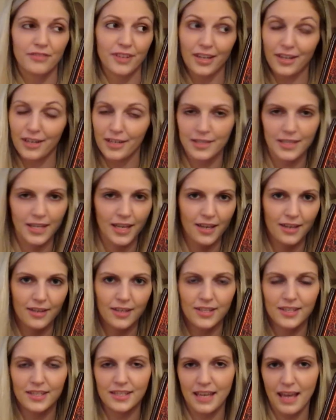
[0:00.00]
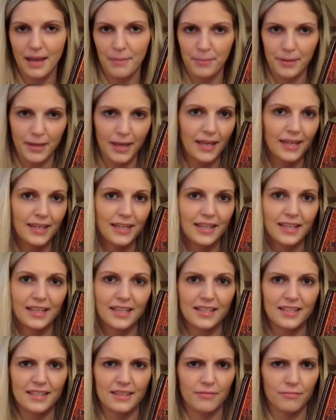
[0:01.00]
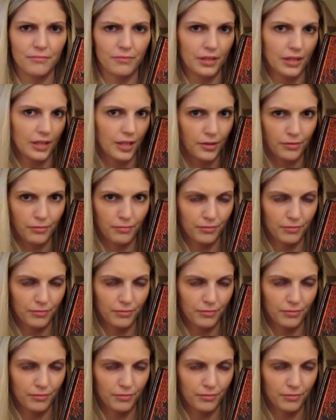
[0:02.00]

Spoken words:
fairy tales and happy endings and really